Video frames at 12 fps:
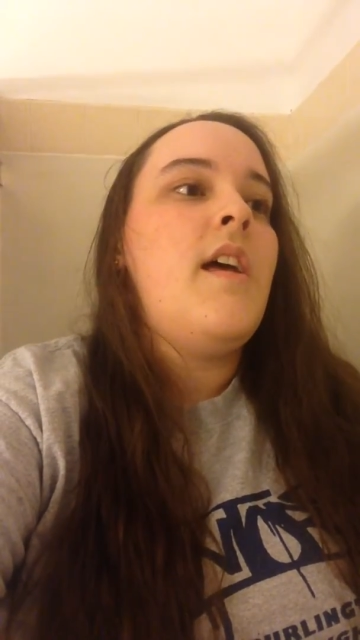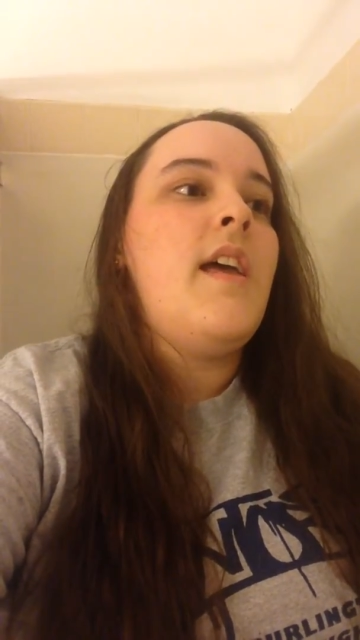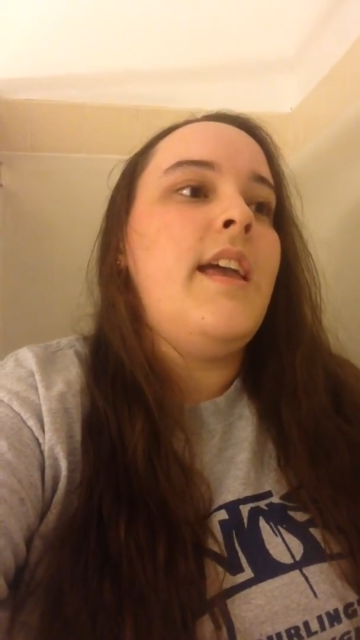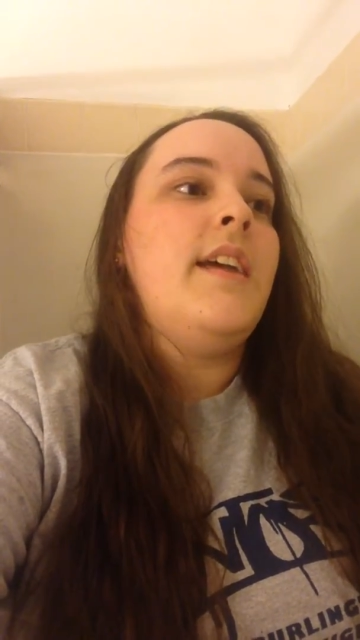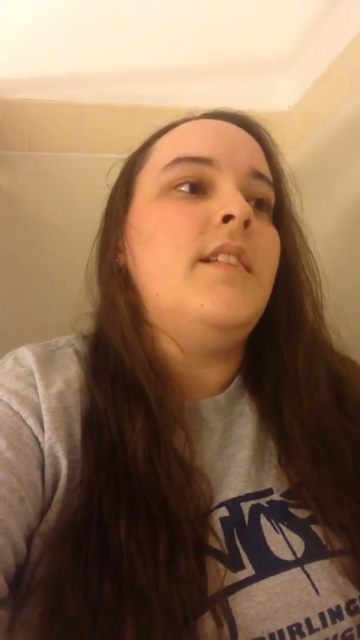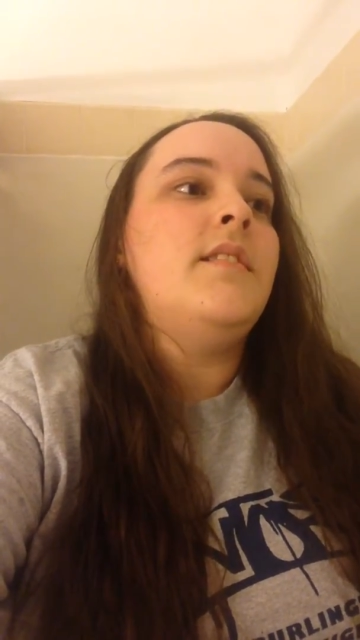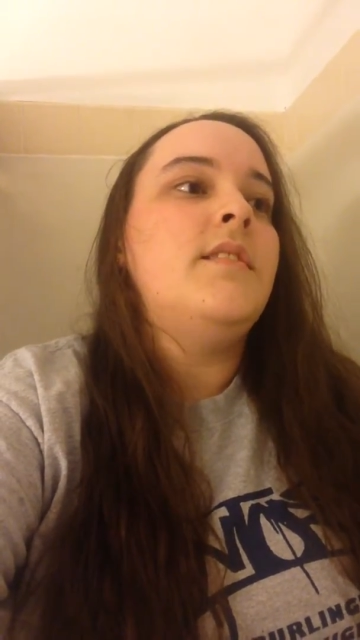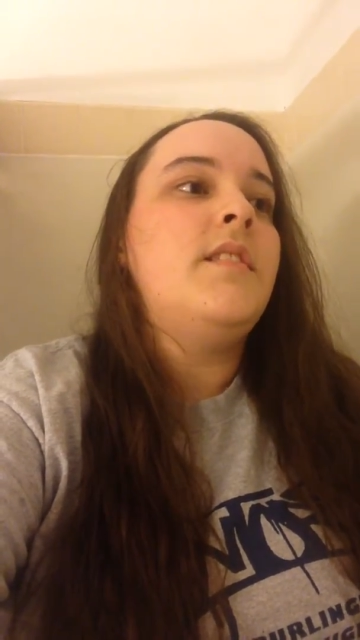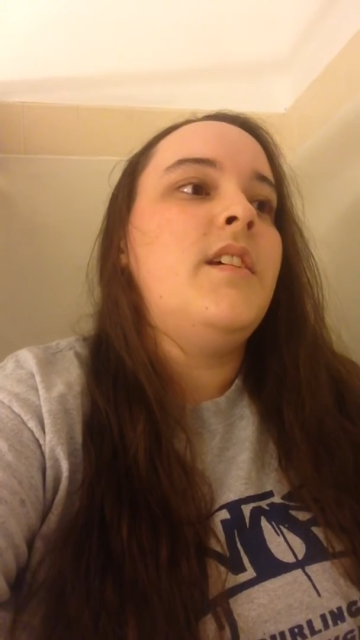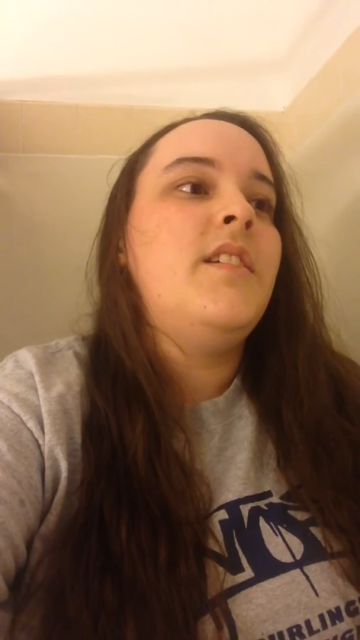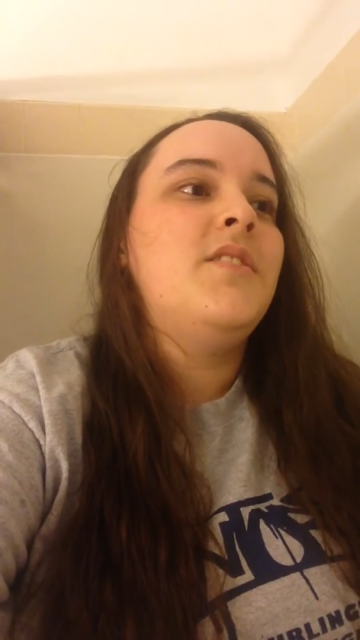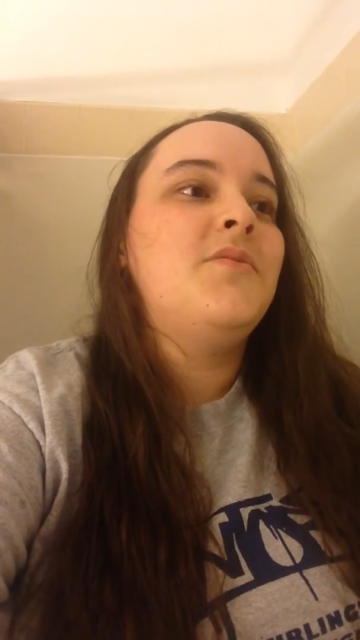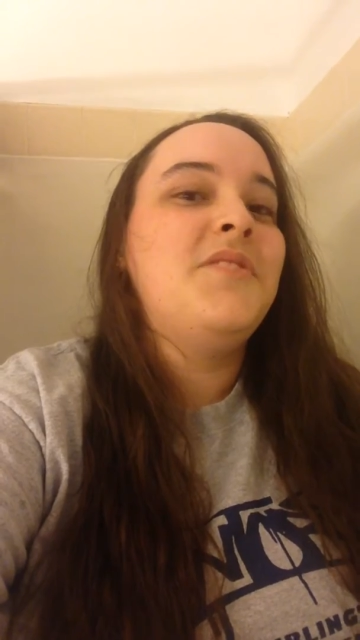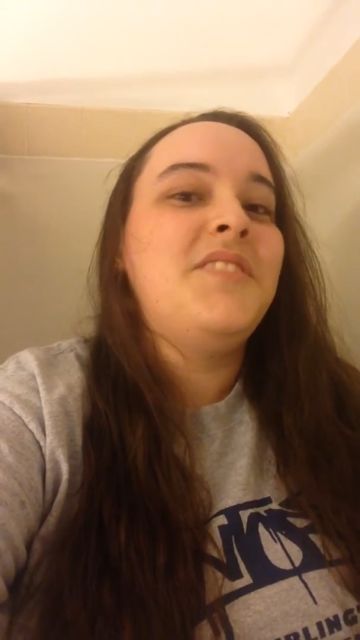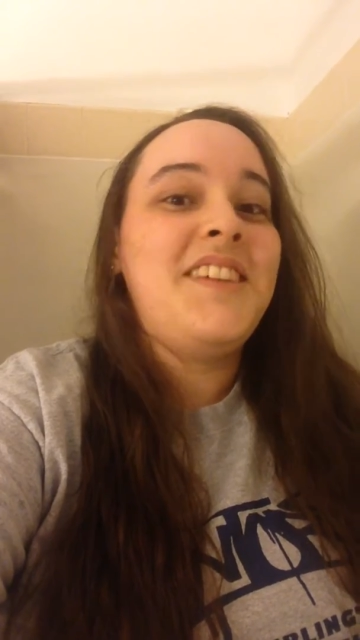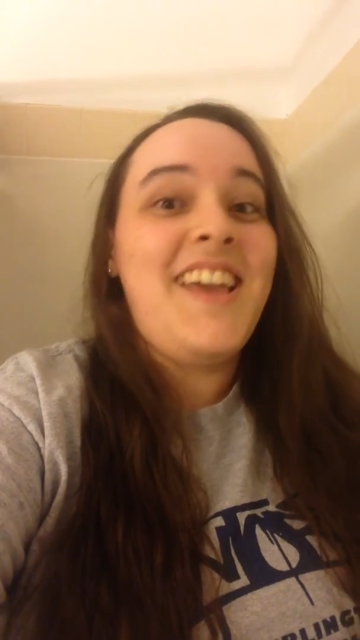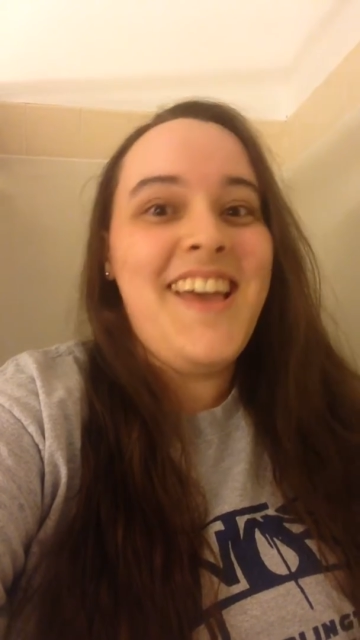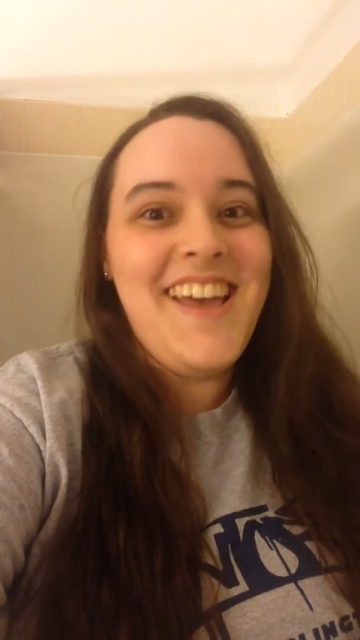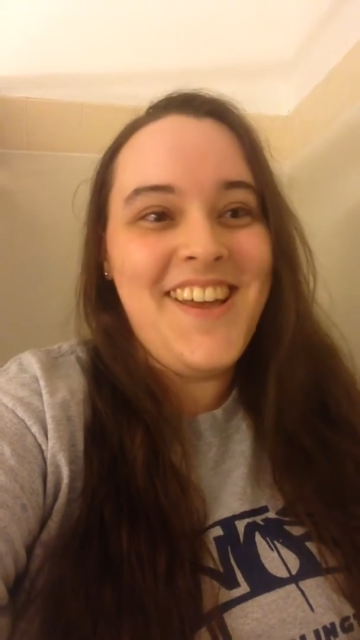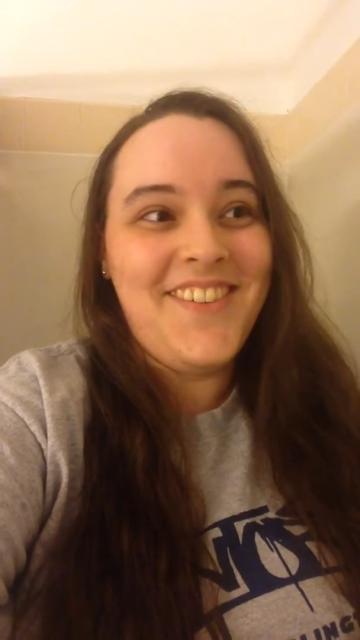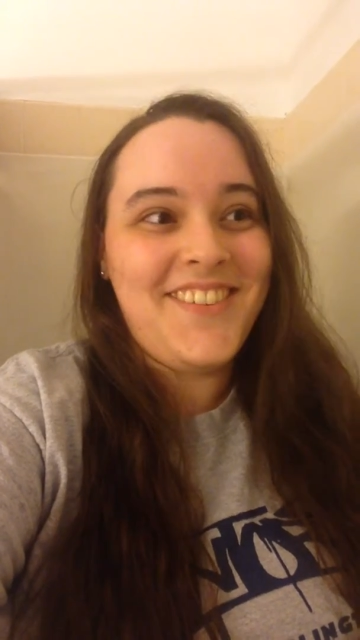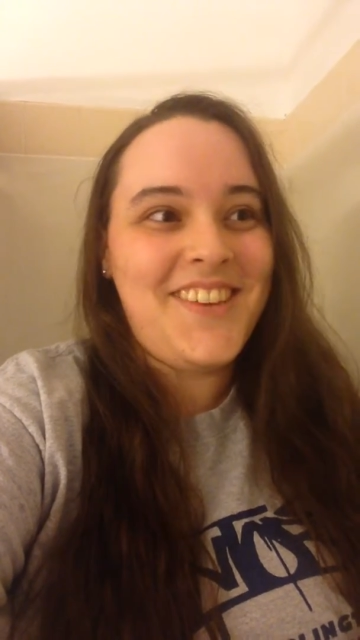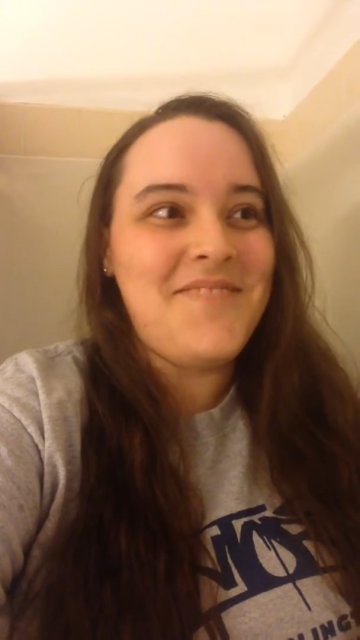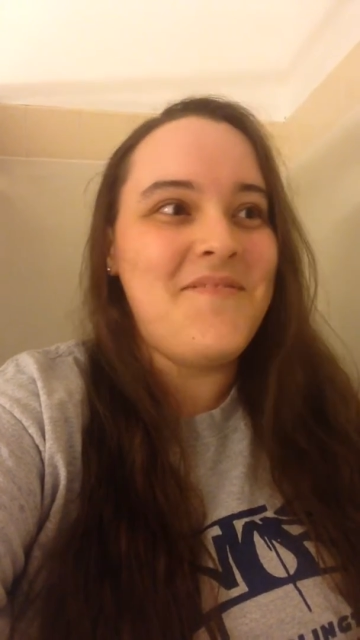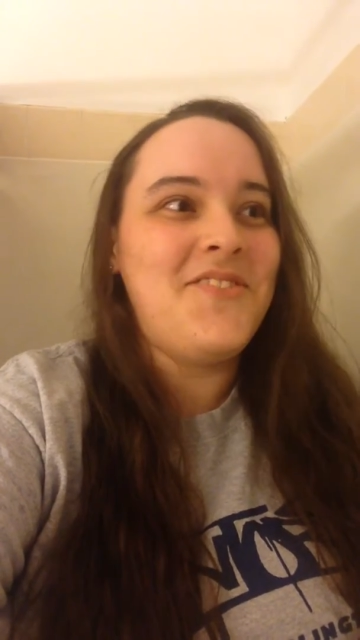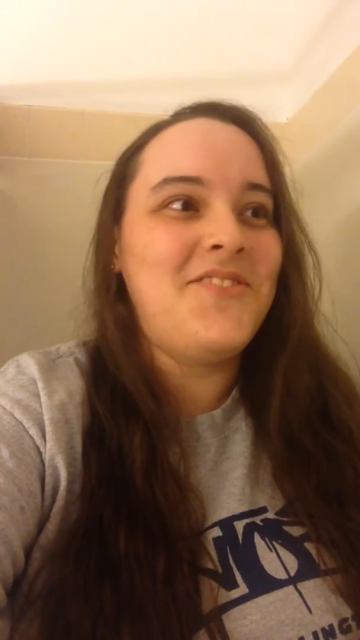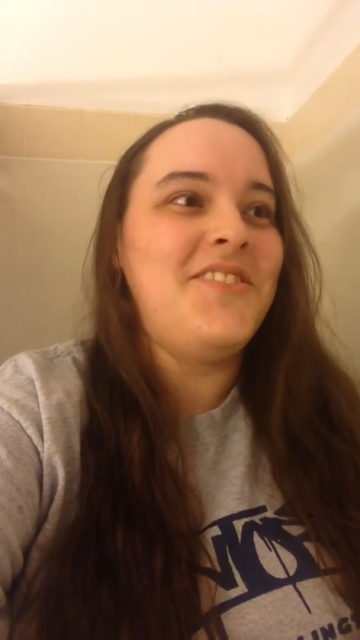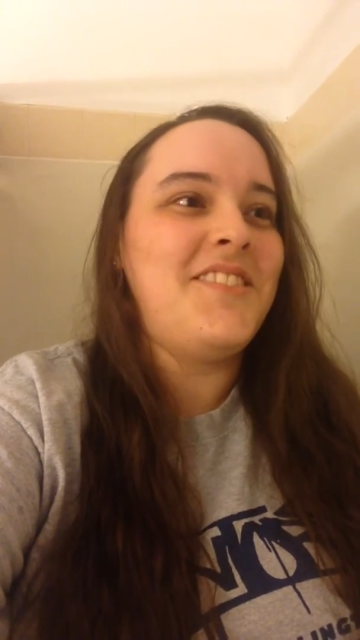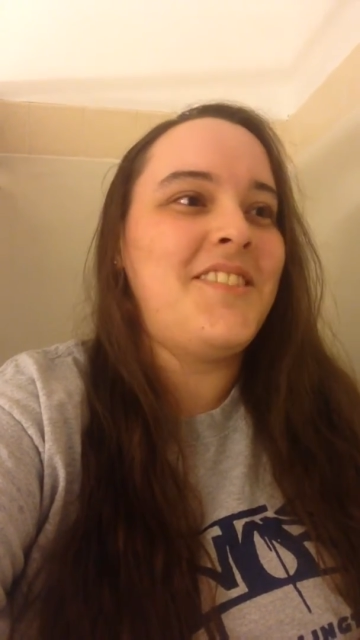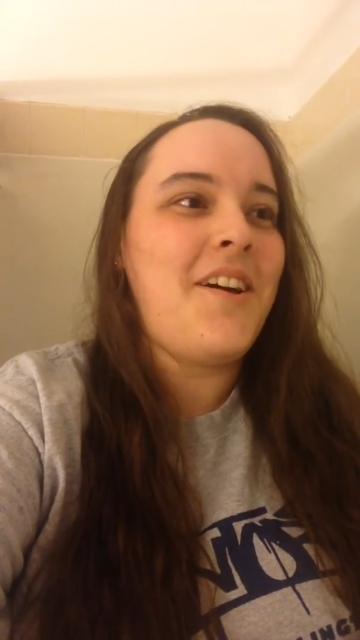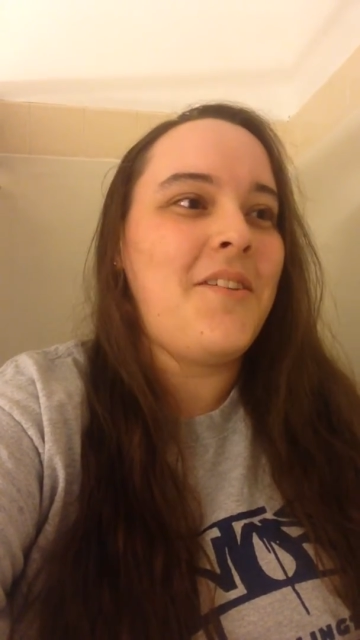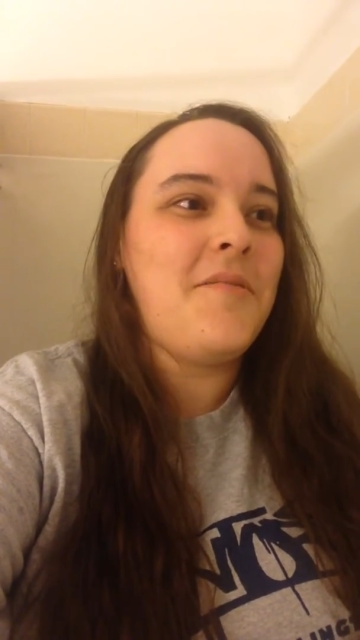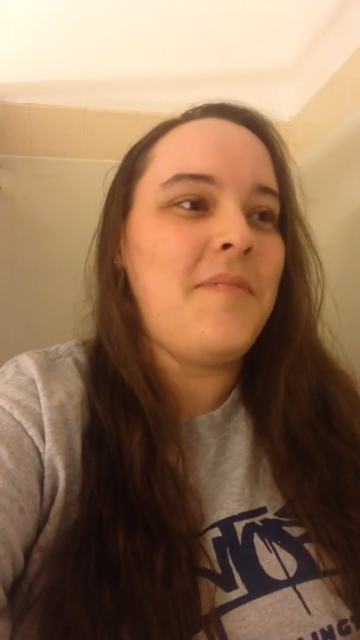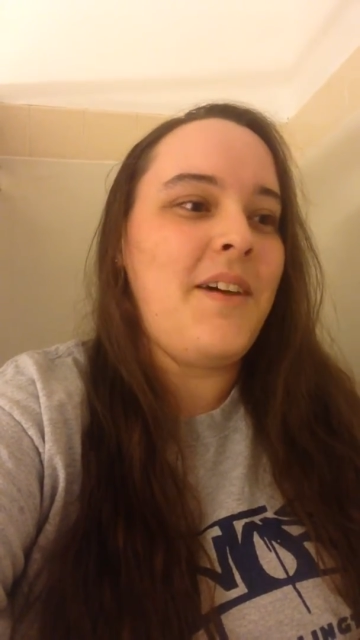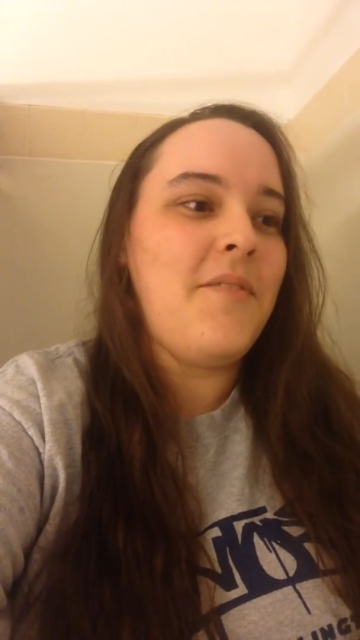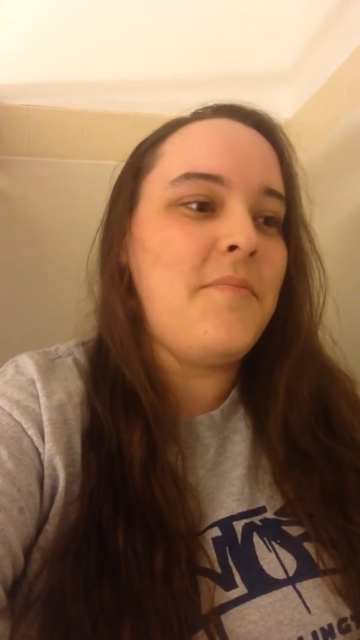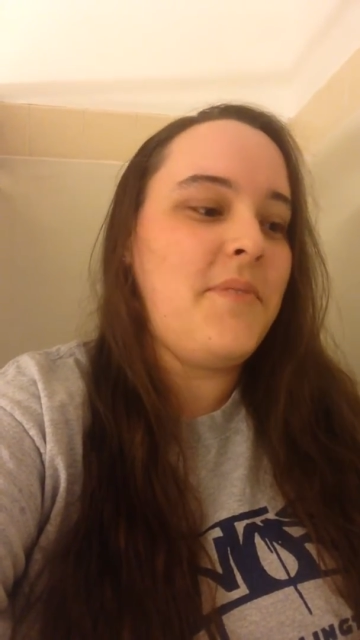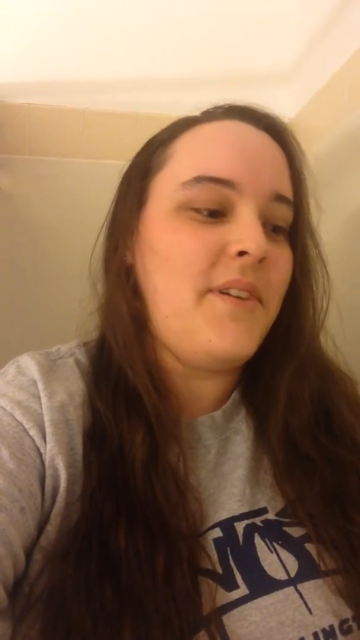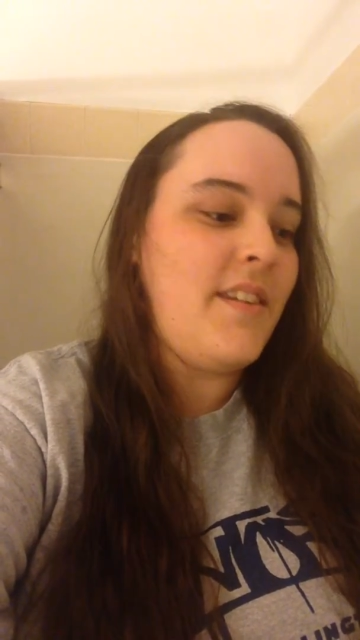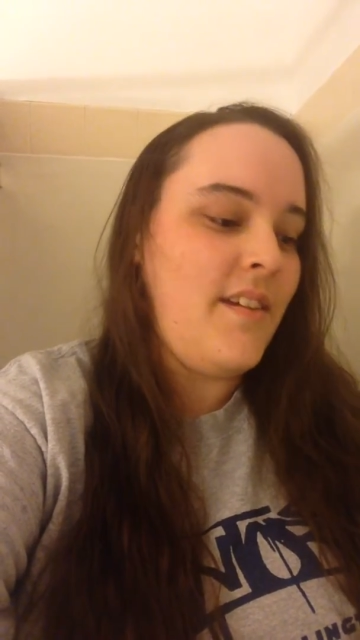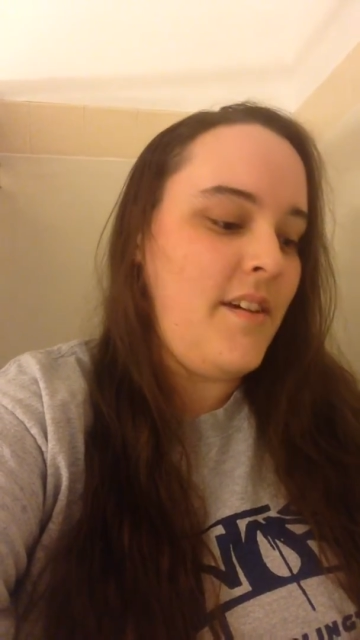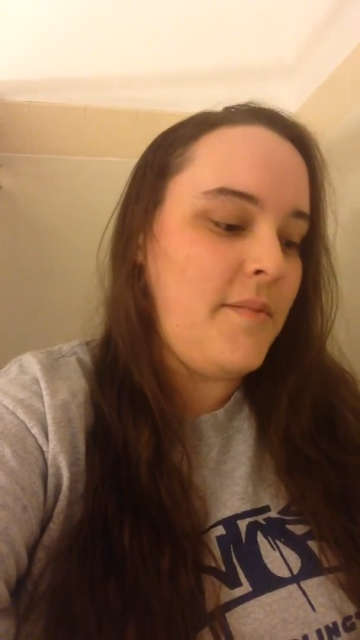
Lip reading: And it's really, really emotional to talk about. But